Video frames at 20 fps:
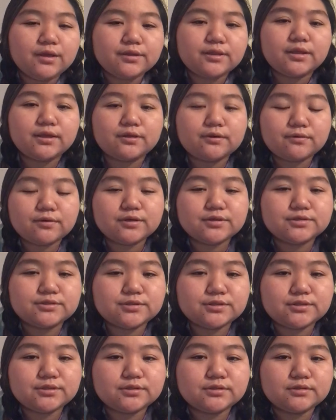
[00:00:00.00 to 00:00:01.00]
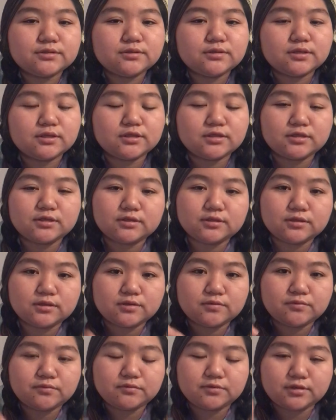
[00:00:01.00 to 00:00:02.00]
10 questions, and then I
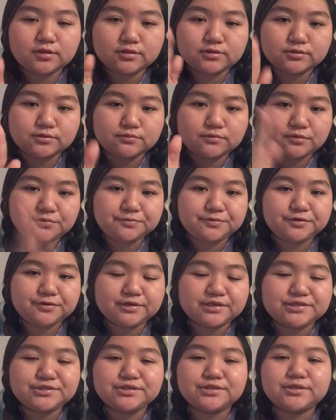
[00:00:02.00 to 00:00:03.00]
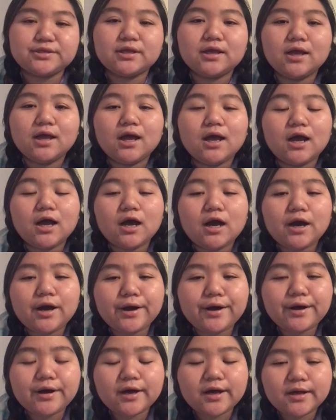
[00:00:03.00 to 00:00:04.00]
will answer one more question.
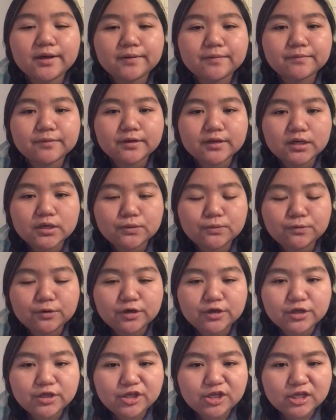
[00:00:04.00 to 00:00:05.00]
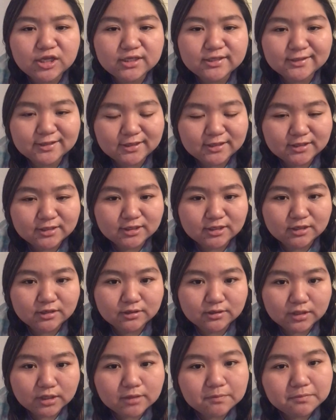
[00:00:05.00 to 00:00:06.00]
Why are you in a
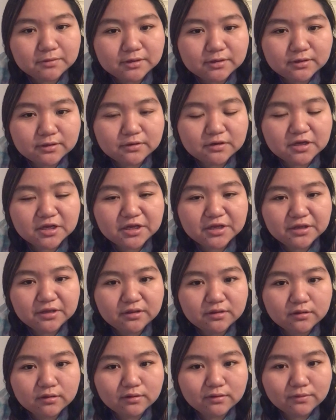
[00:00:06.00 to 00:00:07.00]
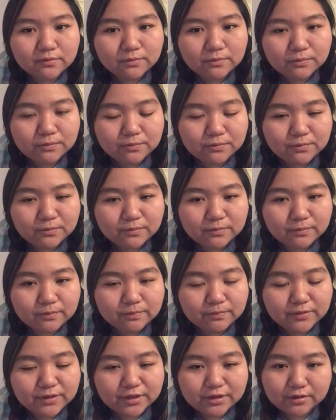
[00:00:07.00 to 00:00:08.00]
couple? And
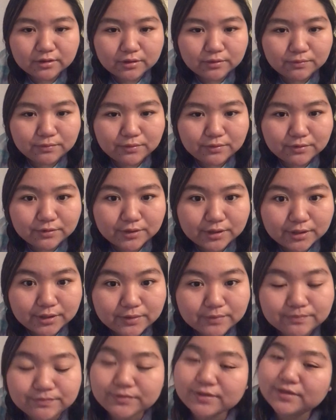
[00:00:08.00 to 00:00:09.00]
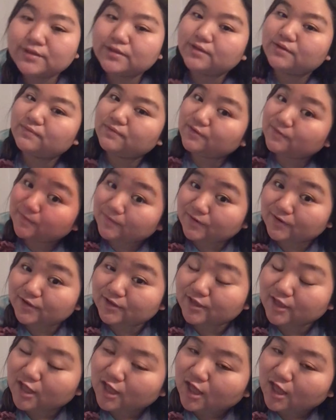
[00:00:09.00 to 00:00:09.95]
I love you more.